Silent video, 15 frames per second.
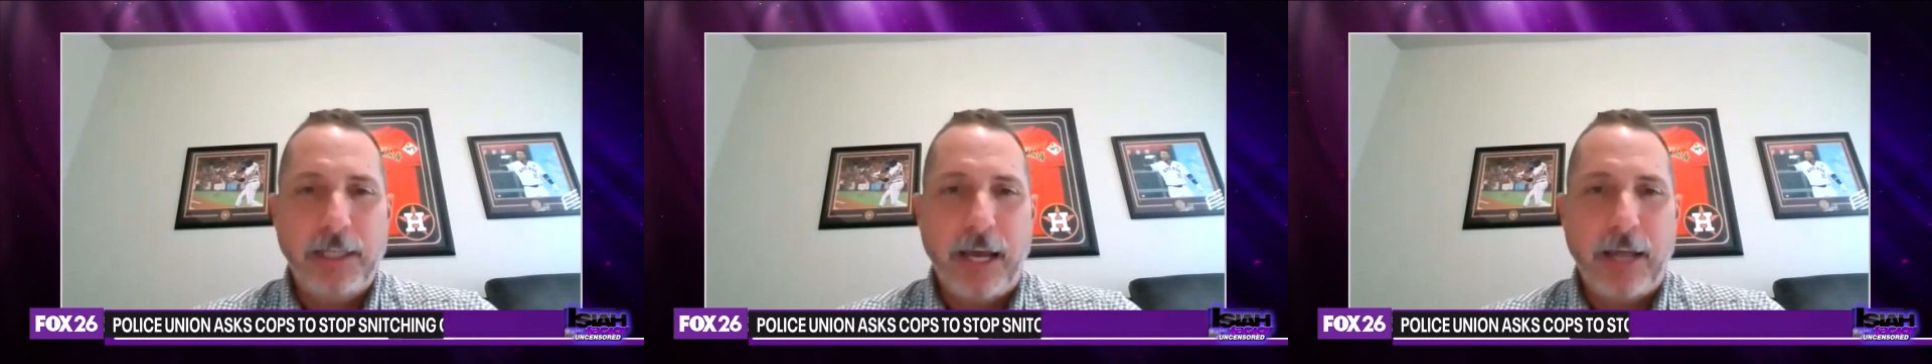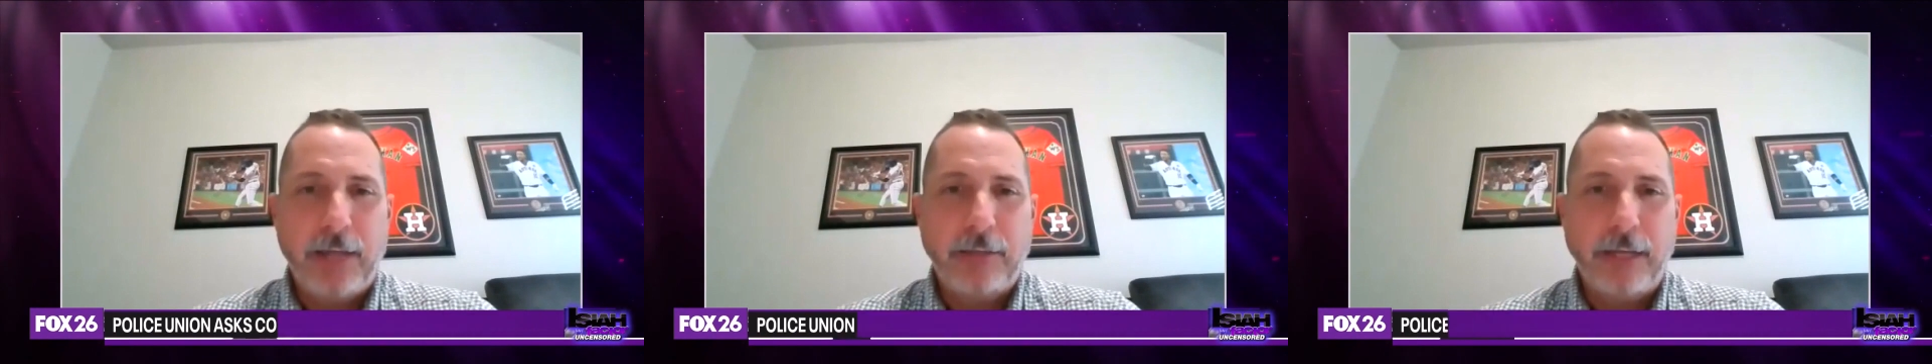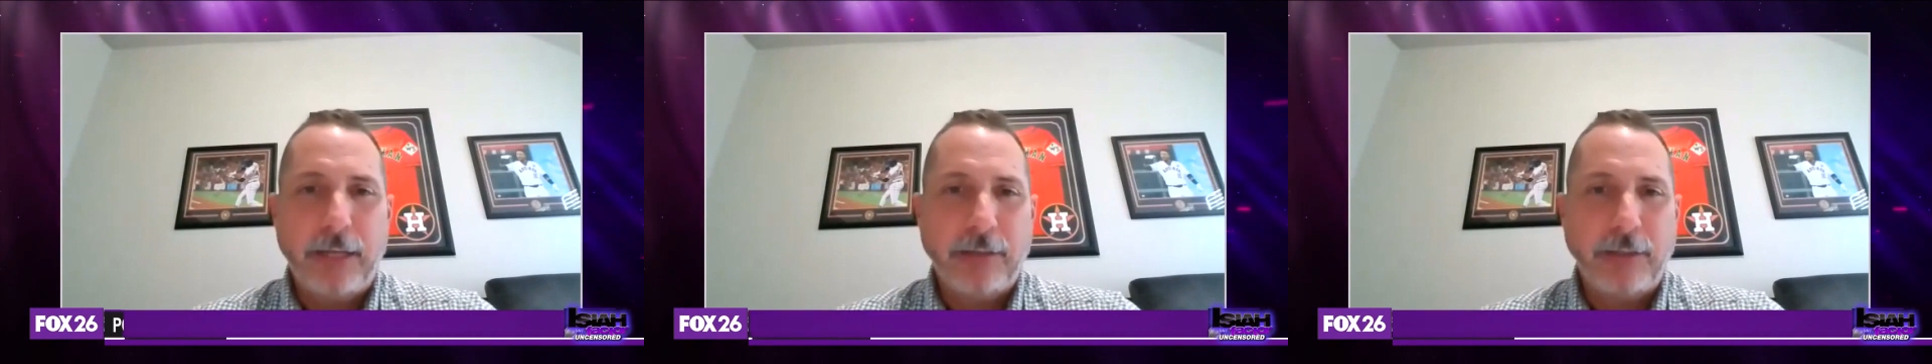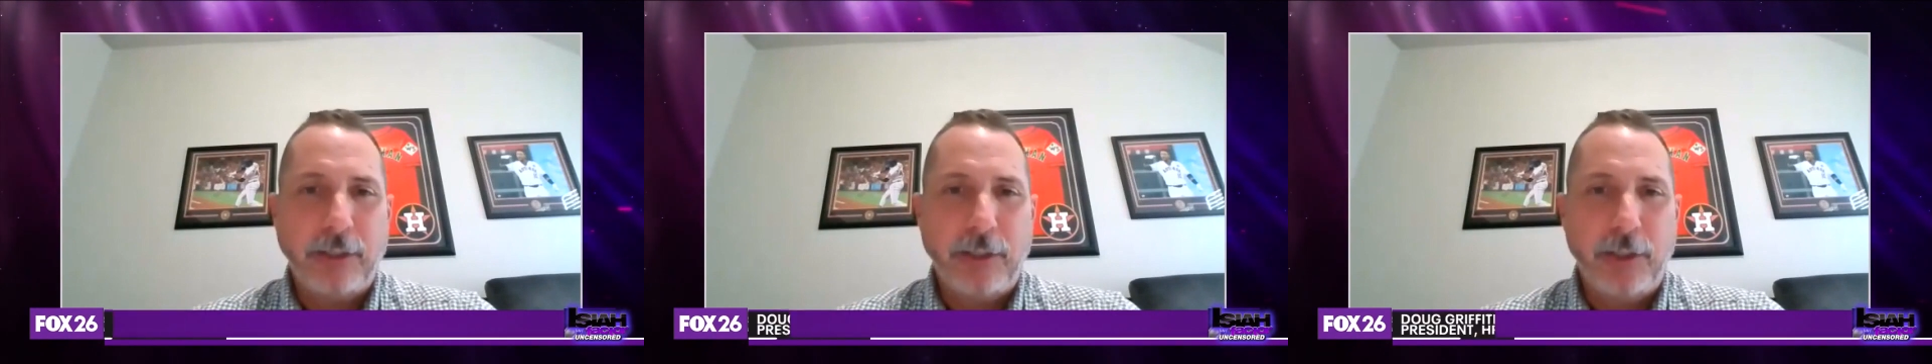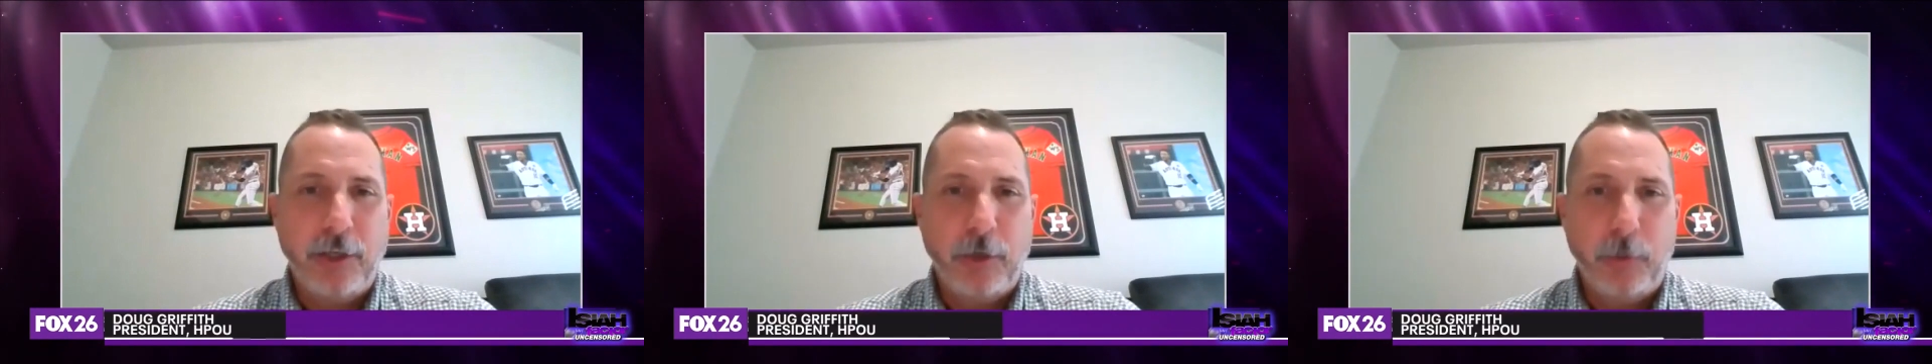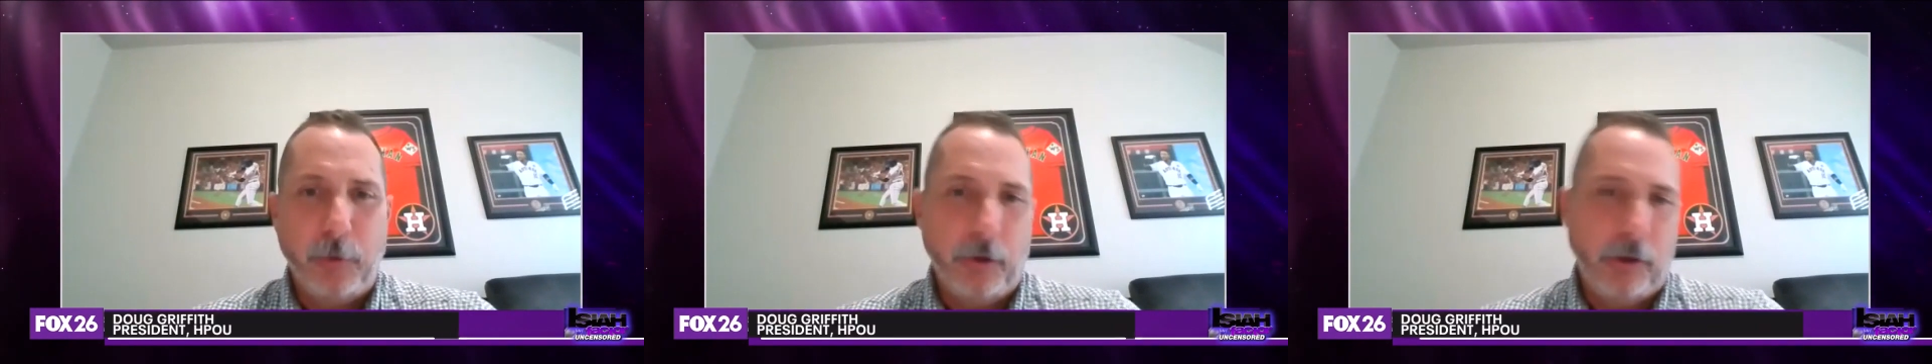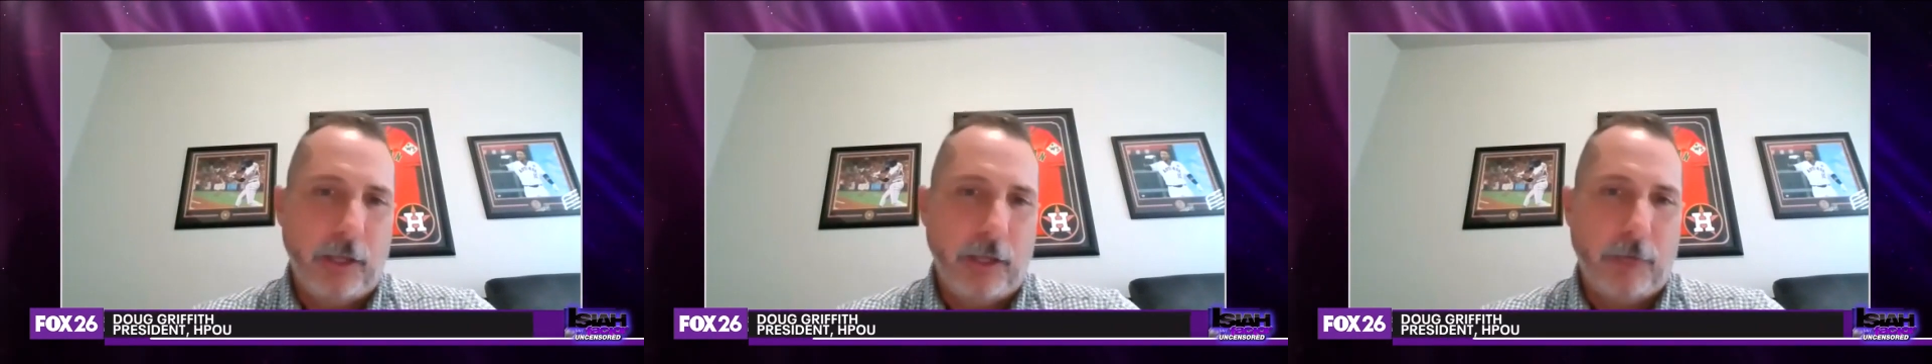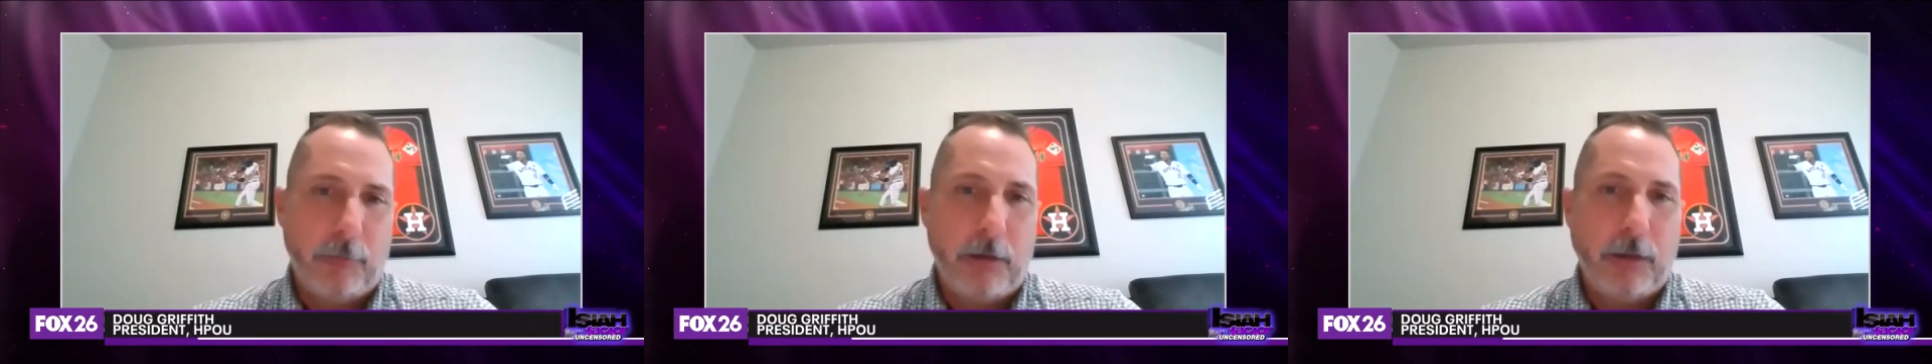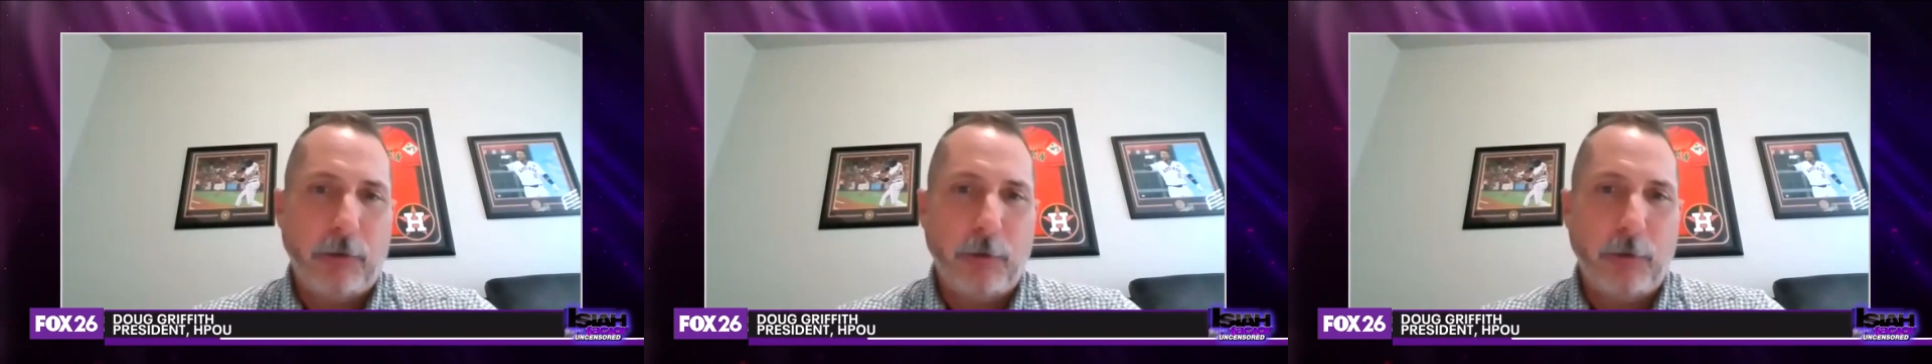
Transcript: contacts in a year, we only have about